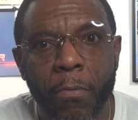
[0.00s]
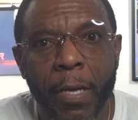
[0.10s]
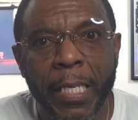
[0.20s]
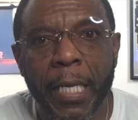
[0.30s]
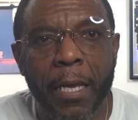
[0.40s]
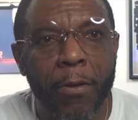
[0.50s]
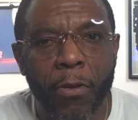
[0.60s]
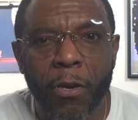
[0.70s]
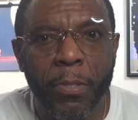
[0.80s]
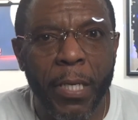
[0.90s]
He said, you
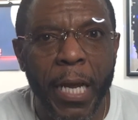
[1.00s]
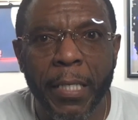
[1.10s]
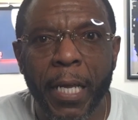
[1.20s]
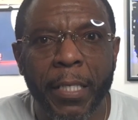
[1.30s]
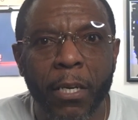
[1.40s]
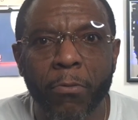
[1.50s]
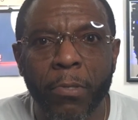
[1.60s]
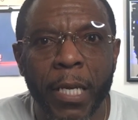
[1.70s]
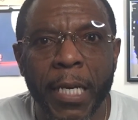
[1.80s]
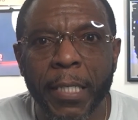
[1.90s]
know what I'm saying? He said certain
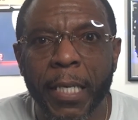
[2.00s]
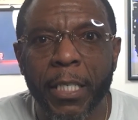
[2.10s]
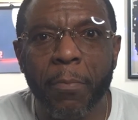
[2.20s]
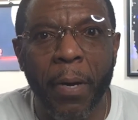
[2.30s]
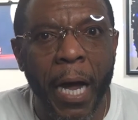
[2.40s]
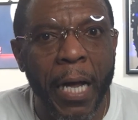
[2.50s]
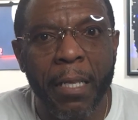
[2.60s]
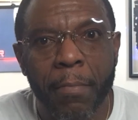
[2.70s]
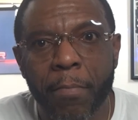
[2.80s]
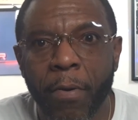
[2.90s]
things that just
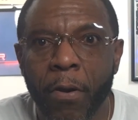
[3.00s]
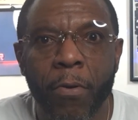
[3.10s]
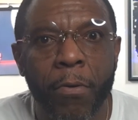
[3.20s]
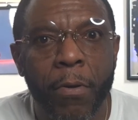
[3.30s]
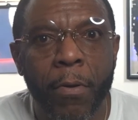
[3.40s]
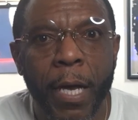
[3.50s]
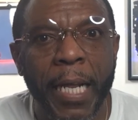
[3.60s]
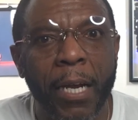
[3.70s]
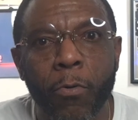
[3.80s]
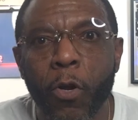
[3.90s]
bother me, bro.
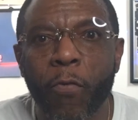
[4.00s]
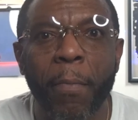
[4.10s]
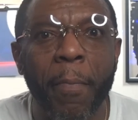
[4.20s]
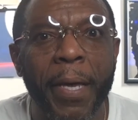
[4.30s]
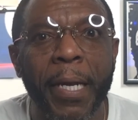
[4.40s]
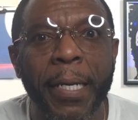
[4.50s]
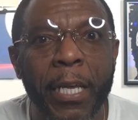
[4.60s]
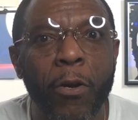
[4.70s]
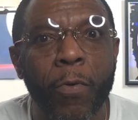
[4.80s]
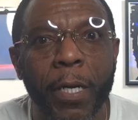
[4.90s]
And I don't know if I'm going to be able to
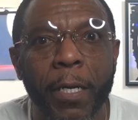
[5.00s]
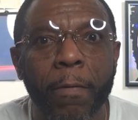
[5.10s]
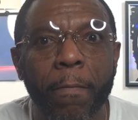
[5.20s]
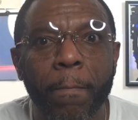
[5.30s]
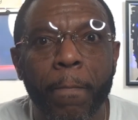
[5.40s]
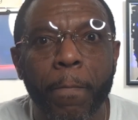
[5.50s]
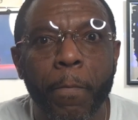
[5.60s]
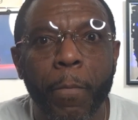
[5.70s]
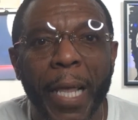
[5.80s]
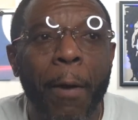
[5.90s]
deal with it.
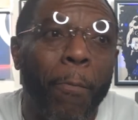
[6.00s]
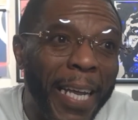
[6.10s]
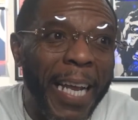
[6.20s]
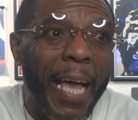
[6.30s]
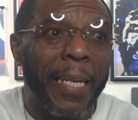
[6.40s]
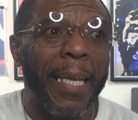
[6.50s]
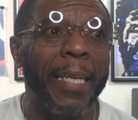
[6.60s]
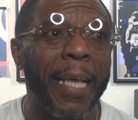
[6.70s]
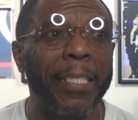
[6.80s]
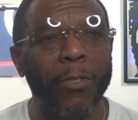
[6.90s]
And and, and,
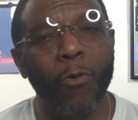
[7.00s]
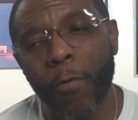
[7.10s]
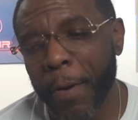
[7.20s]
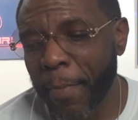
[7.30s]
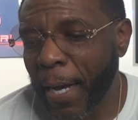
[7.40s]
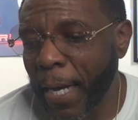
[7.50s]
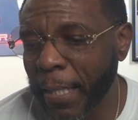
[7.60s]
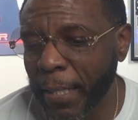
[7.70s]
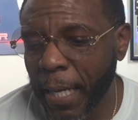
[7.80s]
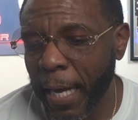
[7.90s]
and that story, man,
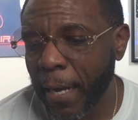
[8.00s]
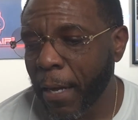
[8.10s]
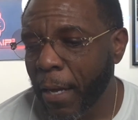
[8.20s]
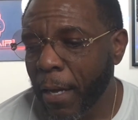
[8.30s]
it's like